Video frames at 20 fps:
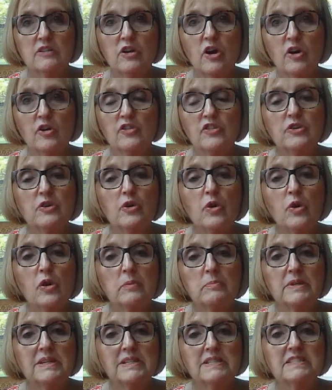called the
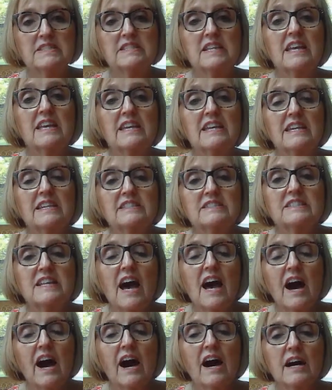corpus, is
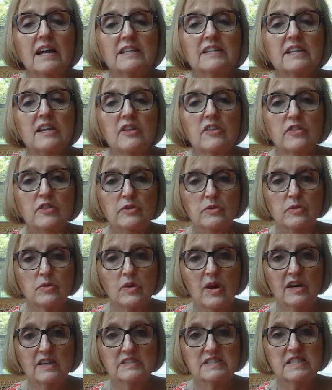on the
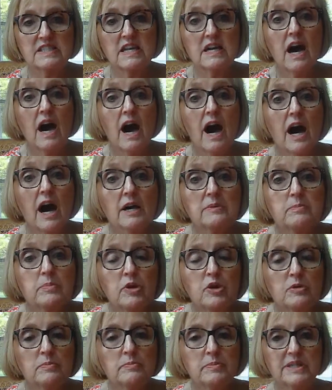cross on
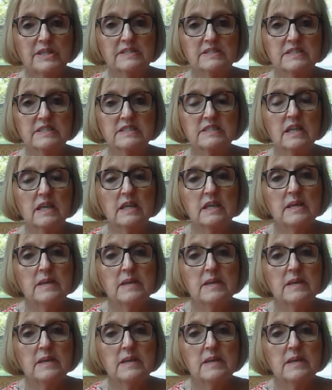purpose